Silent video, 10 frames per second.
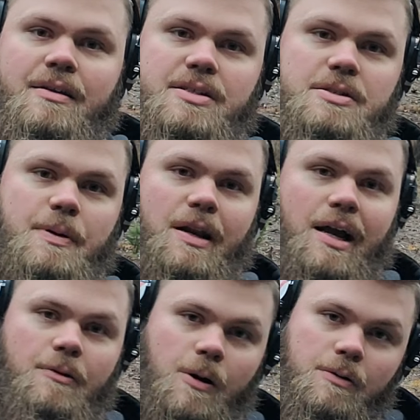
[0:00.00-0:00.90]
This has been
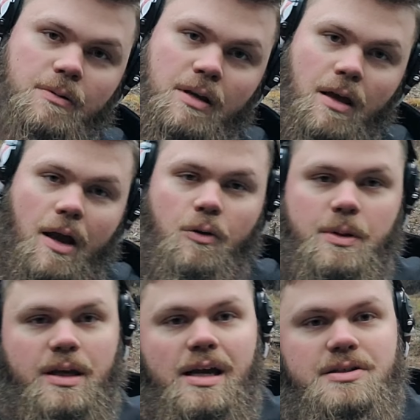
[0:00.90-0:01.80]
Iron Road. I
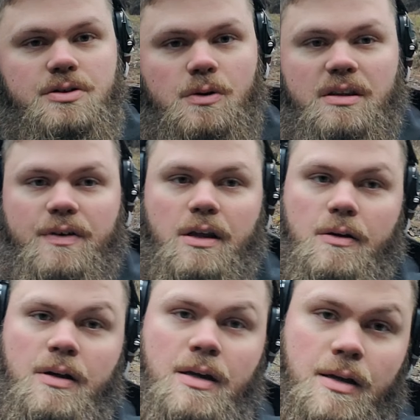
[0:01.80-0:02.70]
hope you guys enjoyed the
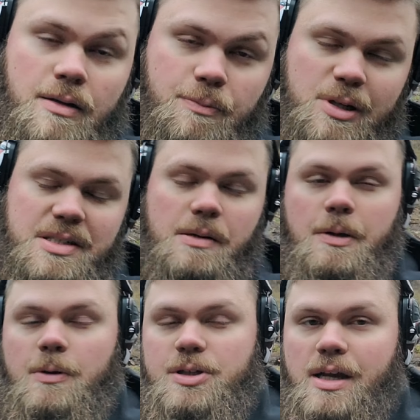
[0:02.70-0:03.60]
video. Please tell
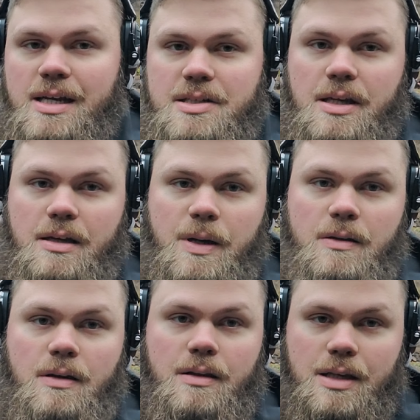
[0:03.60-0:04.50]
me what you guys think
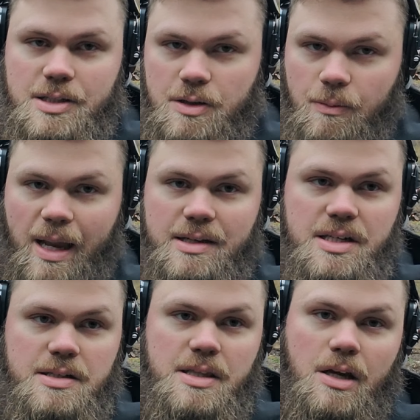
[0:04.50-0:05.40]
about these new
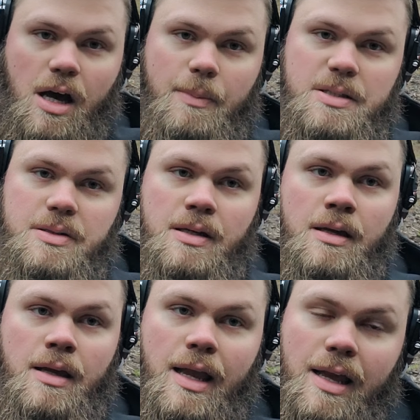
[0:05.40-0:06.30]
magazines in the comments
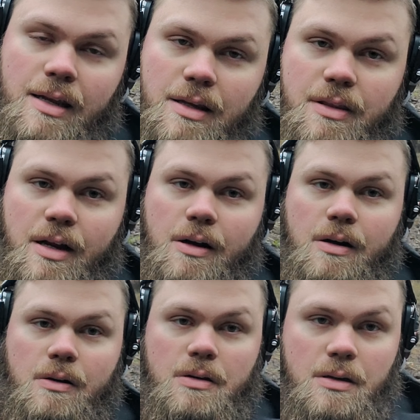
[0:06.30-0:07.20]
and
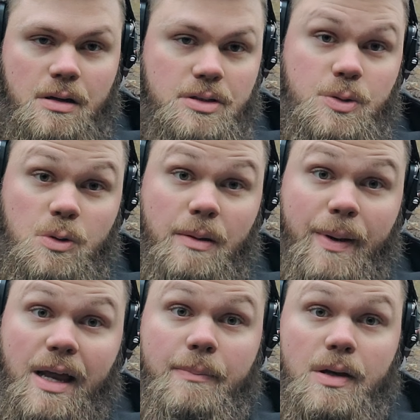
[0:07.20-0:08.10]
their dual
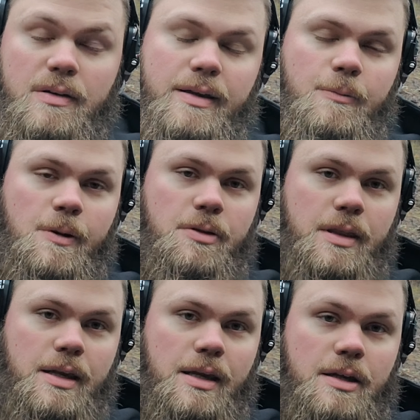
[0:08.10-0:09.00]
compatibility with
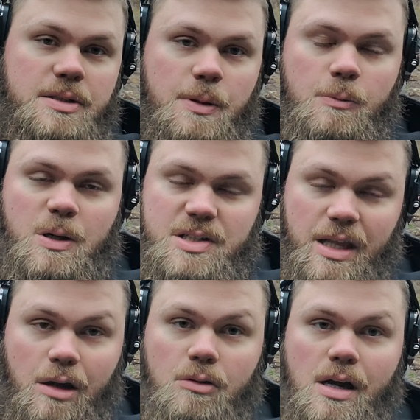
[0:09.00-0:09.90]
the Smuth
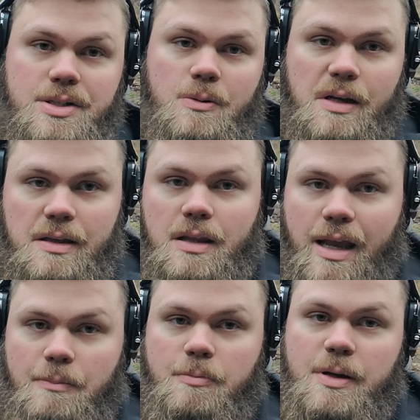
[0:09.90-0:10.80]
Wesson Equalizer and
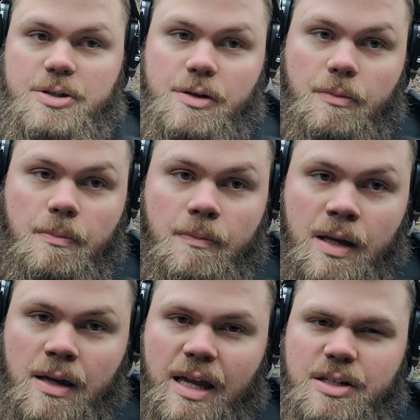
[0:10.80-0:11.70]
the M&P Shield.
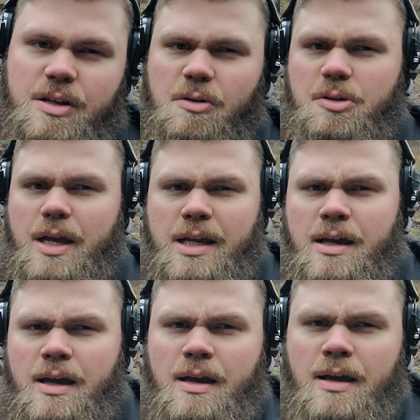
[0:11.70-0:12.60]
And do you think